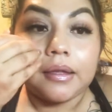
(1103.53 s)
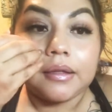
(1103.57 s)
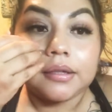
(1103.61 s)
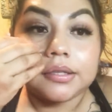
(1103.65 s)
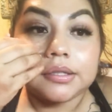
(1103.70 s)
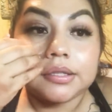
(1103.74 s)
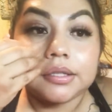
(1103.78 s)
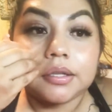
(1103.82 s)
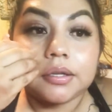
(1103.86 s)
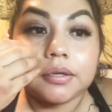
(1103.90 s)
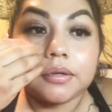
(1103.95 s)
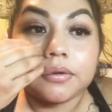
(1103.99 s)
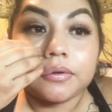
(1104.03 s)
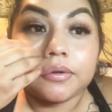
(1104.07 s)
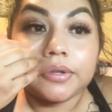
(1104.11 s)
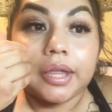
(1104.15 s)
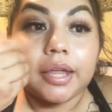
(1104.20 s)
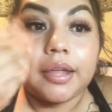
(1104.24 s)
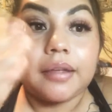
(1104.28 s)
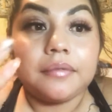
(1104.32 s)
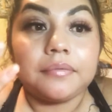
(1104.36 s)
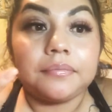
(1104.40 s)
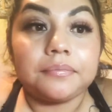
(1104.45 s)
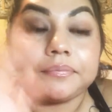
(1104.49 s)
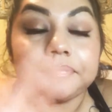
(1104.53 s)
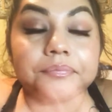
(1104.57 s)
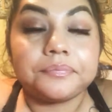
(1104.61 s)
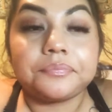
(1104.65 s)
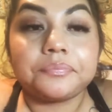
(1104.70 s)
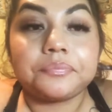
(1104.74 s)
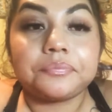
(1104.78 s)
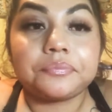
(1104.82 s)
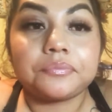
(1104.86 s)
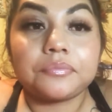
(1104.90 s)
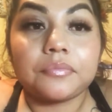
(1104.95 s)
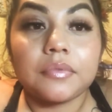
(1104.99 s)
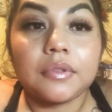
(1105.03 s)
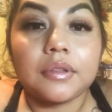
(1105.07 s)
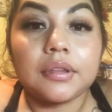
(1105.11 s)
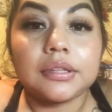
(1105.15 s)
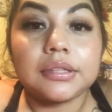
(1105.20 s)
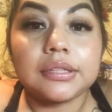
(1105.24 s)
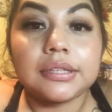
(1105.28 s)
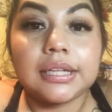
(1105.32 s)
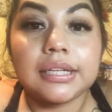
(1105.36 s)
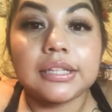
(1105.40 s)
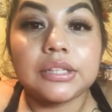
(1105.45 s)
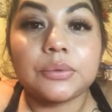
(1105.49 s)
So yeah,
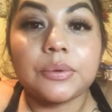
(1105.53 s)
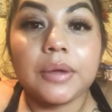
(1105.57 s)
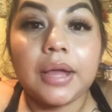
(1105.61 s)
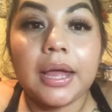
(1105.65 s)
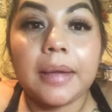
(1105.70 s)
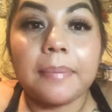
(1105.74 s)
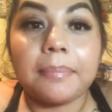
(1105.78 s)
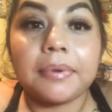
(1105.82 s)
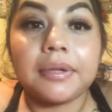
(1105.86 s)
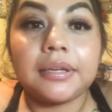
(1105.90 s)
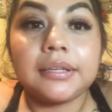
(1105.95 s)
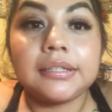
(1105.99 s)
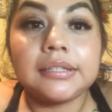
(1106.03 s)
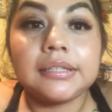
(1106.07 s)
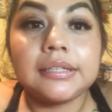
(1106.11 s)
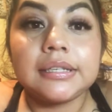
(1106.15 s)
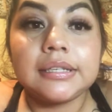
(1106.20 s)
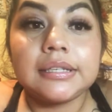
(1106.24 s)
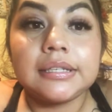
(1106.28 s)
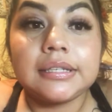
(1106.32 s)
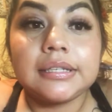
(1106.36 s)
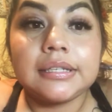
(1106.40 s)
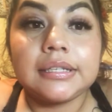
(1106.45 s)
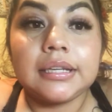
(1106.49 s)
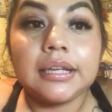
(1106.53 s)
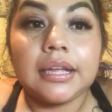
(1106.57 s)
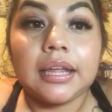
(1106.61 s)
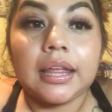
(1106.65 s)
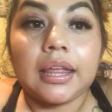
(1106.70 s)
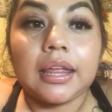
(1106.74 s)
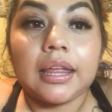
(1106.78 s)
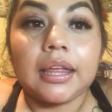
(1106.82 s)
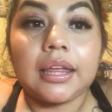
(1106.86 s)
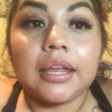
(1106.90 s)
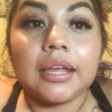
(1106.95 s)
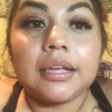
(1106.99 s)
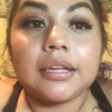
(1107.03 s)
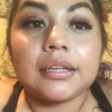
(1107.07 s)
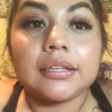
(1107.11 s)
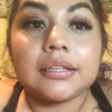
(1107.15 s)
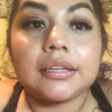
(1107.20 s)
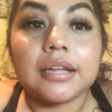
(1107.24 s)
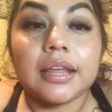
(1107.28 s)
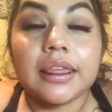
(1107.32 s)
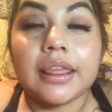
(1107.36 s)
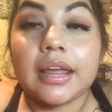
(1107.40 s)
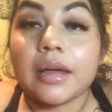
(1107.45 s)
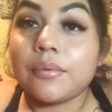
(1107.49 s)
that's what happened,
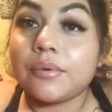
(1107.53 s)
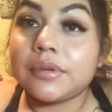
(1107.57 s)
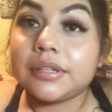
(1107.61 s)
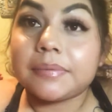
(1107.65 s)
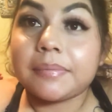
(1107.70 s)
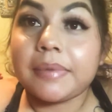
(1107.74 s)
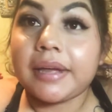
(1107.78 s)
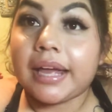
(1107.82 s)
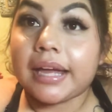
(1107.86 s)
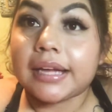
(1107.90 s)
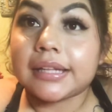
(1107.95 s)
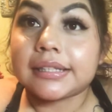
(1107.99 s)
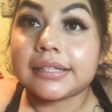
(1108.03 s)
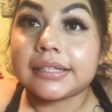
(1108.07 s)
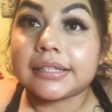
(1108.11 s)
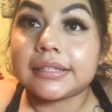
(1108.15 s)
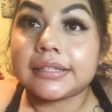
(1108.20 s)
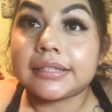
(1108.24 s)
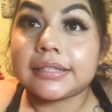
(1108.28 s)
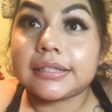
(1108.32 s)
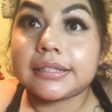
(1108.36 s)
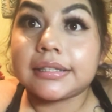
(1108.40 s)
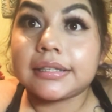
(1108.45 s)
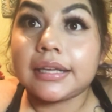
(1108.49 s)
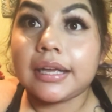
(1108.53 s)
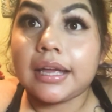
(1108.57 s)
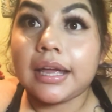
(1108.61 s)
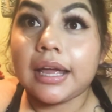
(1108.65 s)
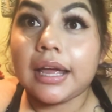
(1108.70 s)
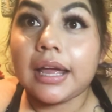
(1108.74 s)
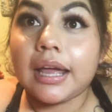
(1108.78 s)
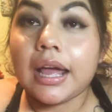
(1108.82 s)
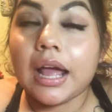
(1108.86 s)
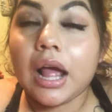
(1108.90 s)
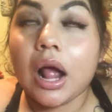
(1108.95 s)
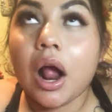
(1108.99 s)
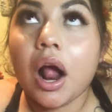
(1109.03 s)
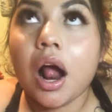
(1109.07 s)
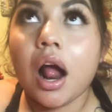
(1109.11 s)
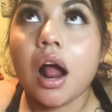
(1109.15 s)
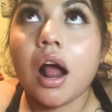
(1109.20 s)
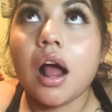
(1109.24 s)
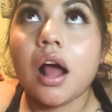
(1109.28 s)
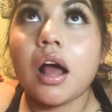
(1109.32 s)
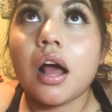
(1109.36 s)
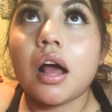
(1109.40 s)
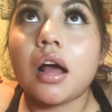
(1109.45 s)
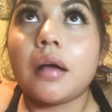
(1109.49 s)
and that was my accident.
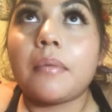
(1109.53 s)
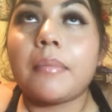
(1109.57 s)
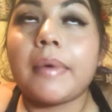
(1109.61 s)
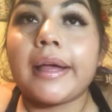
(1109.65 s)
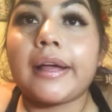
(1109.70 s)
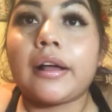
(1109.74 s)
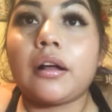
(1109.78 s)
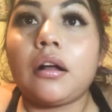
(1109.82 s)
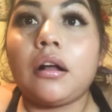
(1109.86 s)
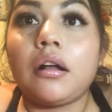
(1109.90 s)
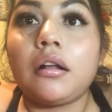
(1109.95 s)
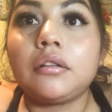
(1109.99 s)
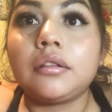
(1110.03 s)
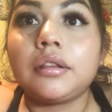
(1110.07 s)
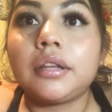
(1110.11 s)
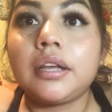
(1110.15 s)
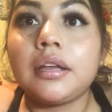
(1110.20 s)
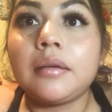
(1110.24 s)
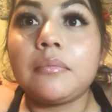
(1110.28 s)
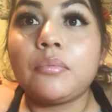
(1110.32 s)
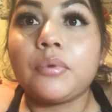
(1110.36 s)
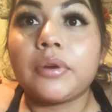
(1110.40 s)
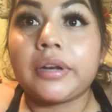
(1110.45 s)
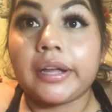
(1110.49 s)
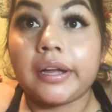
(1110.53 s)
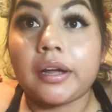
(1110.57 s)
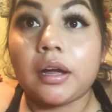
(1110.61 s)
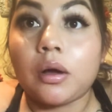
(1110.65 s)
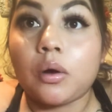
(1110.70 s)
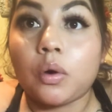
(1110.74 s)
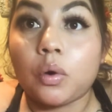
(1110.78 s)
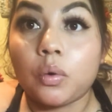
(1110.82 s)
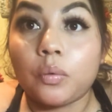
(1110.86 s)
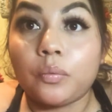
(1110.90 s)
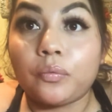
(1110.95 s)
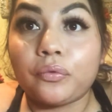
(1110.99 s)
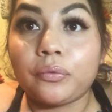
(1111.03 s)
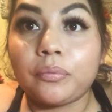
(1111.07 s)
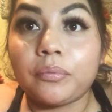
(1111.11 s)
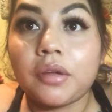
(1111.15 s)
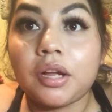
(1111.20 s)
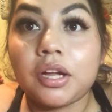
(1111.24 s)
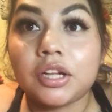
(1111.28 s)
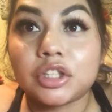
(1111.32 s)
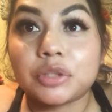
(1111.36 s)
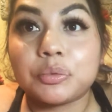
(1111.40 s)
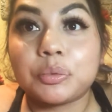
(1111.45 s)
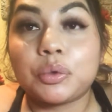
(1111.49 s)
Um, I called them when I got home from the
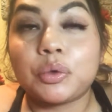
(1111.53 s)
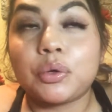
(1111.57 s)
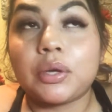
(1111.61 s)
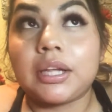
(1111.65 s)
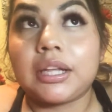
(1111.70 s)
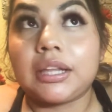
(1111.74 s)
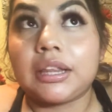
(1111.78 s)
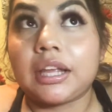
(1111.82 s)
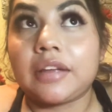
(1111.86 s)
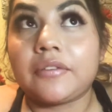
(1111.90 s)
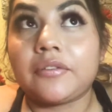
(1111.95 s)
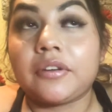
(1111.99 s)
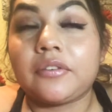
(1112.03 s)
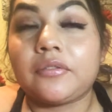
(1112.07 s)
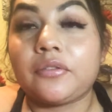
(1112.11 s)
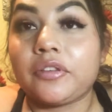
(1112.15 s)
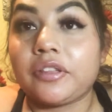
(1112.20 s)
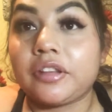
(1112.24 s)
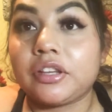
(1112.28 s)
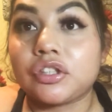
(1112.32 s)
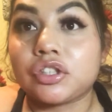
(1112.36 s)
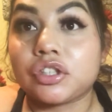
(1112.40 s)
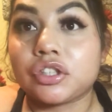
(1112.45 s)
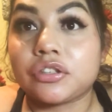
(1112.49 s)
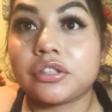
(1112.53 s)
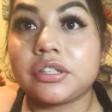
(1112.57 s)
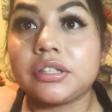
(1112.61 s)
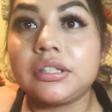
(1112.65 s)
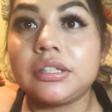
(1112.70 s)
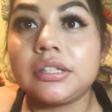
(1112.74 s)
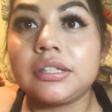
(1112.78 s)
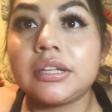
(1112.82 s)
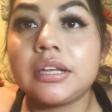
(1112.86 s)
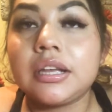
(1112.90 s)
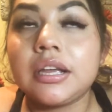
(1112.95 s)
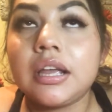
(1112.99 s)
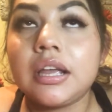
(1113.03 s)
hospital at 11 for the insurance.